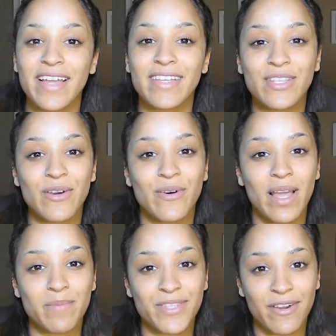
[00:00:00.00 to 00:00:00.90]
Okay, so
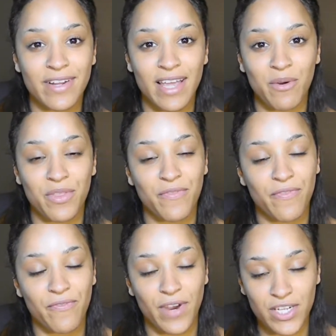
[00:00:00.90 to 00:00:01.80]
I'm starting out with
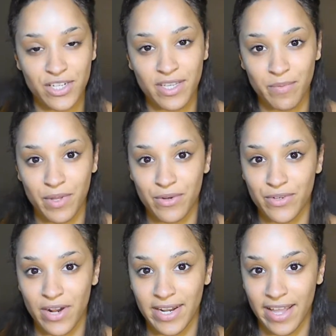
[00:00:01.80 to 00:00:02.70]
freshly blow
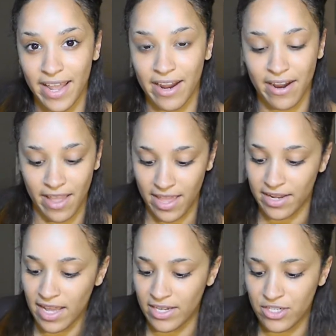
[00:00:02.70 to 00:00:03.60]
dried hair,
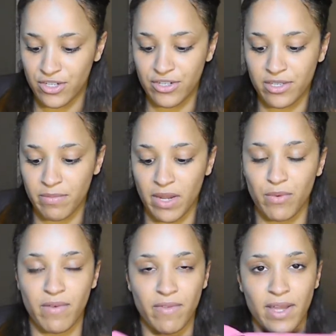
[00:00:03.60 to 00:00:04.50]
and I just used my
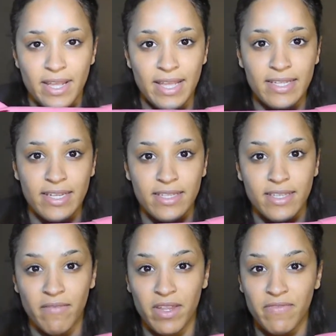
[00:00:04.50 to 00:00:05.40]
Revlon
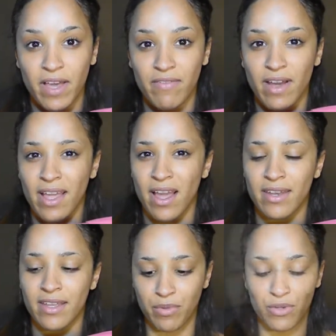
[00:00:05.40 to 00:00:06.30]
1875
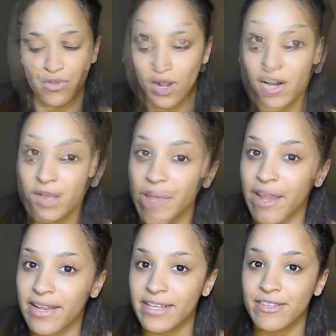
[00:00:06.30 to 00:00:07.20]
Ionic blow dryer. I washed my
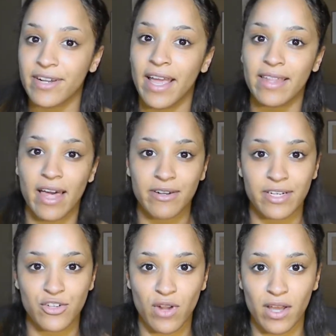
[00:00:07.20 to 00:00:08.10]
hair yesterday, allowed
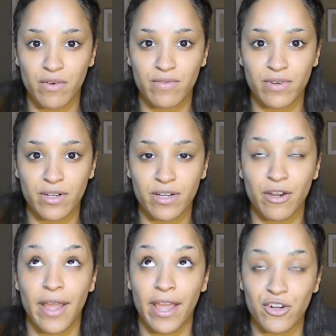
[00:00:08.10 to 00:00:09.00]
it to dry over,
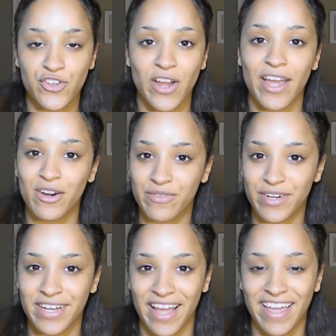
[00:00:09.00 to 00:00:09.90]
or air dry
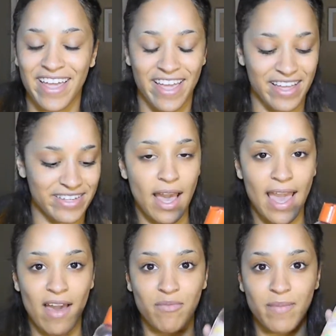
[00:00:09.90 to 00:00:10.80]
overnight, and I
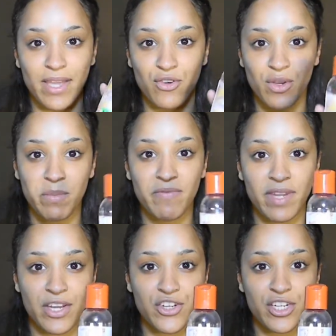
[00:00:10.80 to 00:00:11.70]
have my Cream of
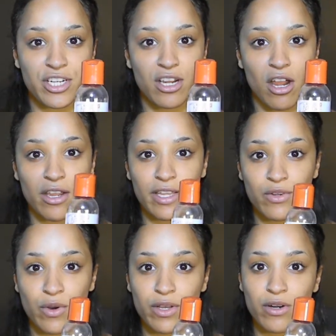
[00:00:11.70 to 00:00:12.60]
Nature Argan
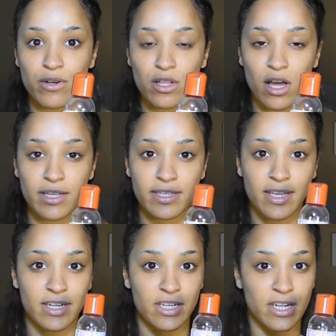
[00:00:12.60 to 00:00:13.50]
Oil Gloss
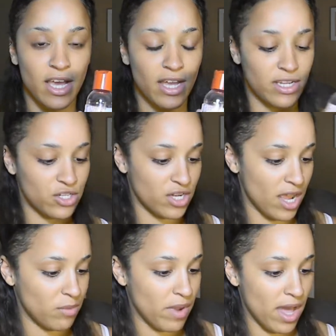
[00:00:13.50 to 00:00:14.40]
and
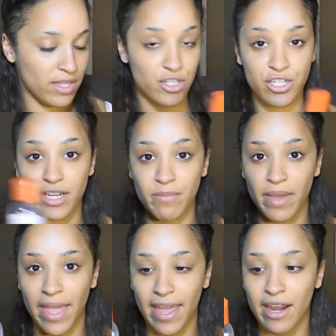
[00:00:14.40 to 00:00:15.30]
Shine Polisher in
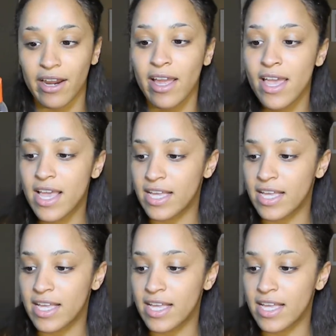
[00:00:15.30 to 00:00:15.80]
my hair.